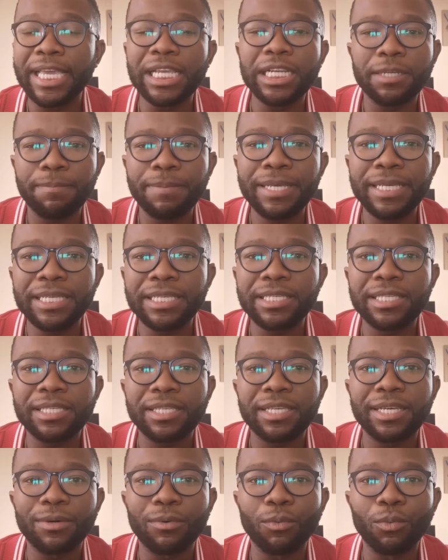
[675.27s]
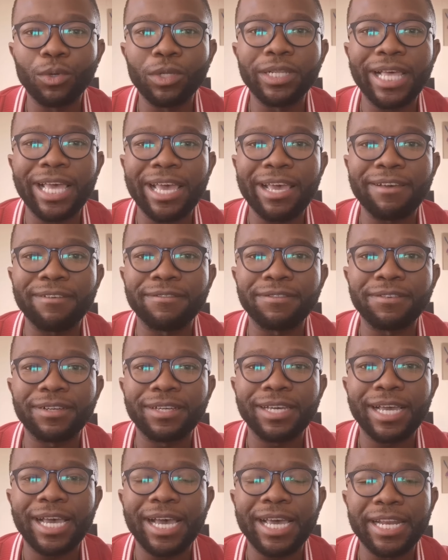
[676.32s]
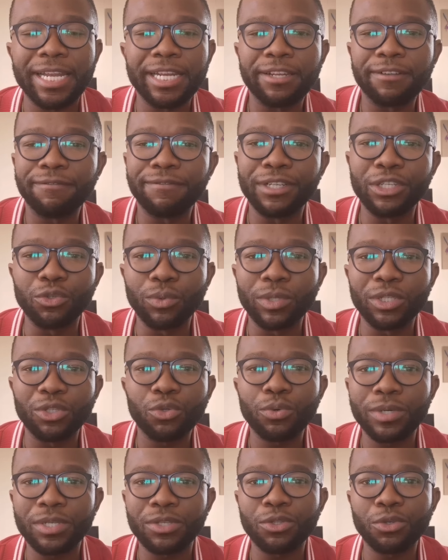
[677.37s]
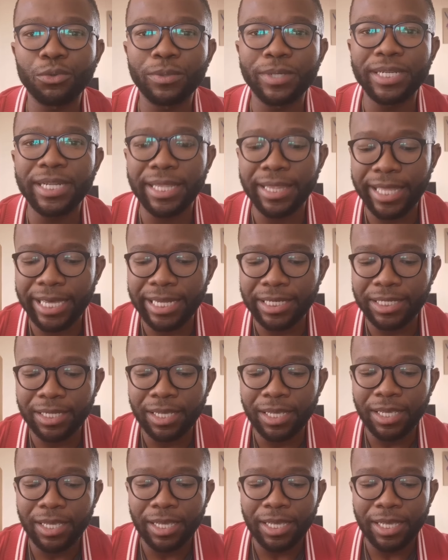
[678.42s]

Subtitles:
each piece will have an individual twist to it, in that